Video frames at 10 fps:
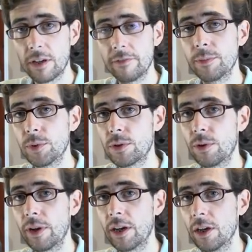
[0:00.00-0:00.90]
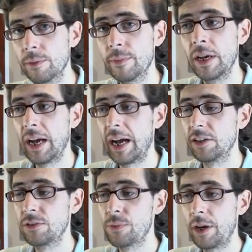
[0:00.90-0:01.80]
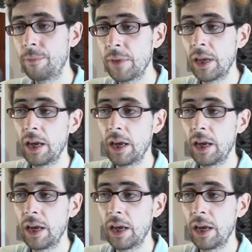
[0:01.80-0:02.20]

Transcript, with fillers: comfortable calling home as well.